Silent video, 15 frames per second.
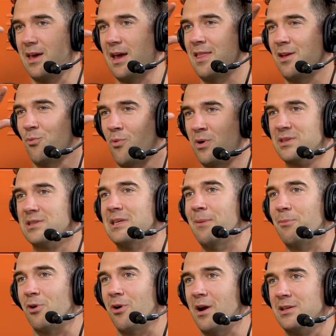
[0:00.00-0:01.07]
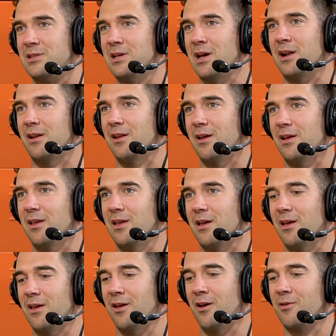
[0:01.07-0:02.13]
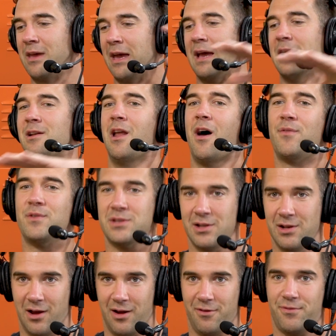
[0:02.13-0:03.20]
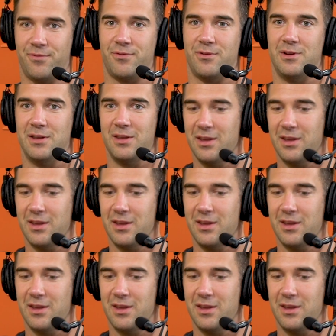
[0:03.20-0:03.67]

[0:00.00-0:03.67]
And then one summer I said, okay, enough is enough.